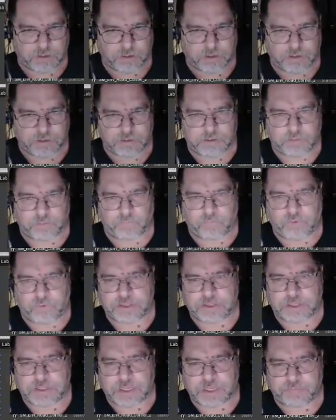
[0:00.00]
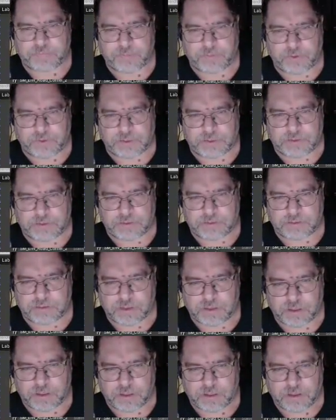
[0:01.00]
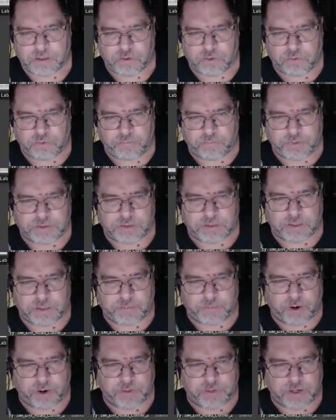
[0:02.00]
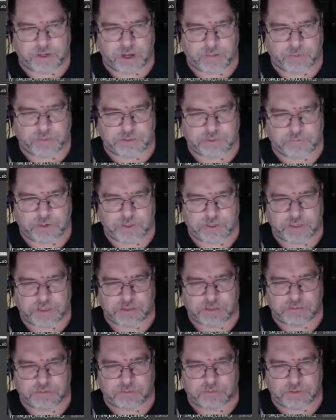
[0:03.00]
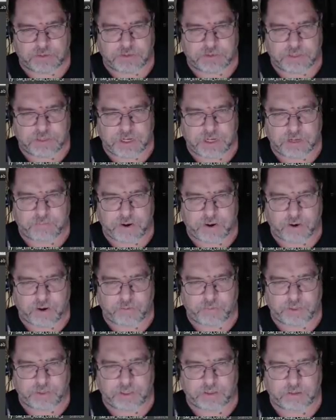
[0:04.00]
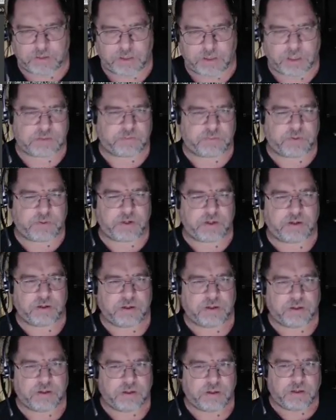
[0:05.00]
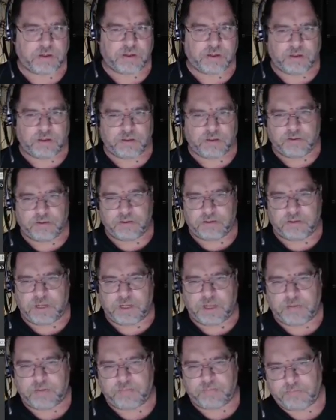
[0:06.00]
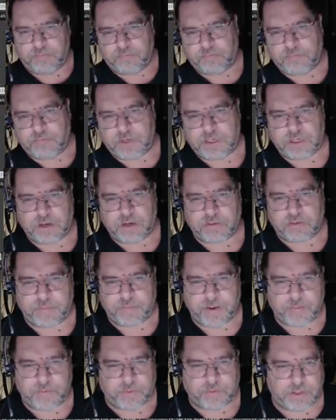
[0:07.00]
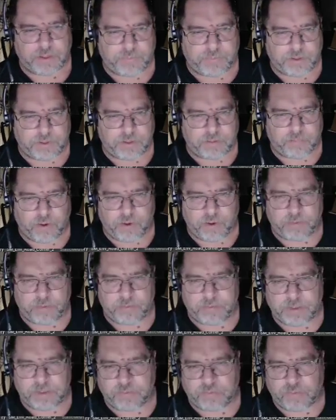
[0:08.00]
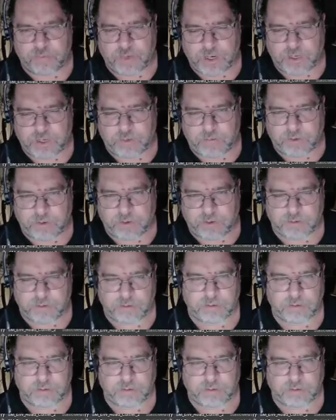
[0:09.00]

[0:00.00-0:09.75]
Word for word: Some wrecked ass buildings. Who builds that apartment complex right next to a damn power plant? I swear. Damn money hungry people, they'll put an apartment in anywhere.